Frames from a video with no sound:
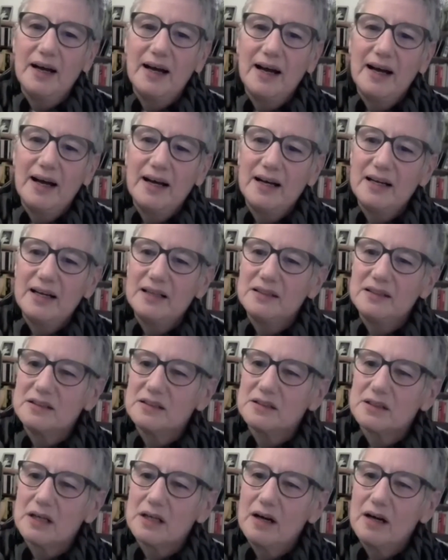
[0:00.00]
and
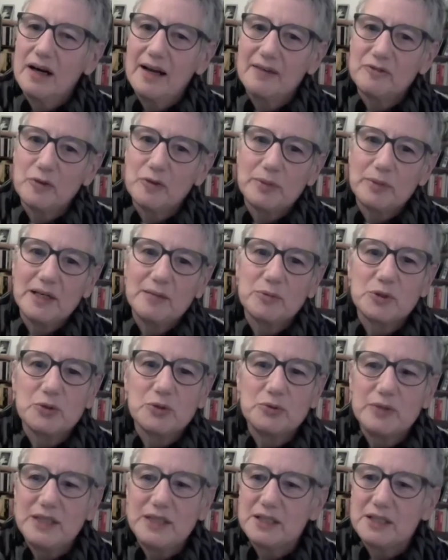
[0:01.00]
I have not been able to
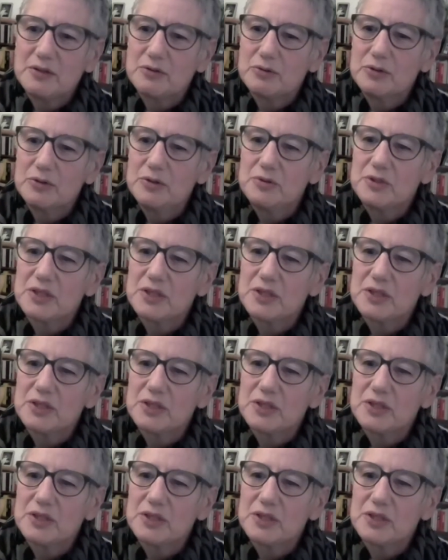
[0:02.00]
read it through.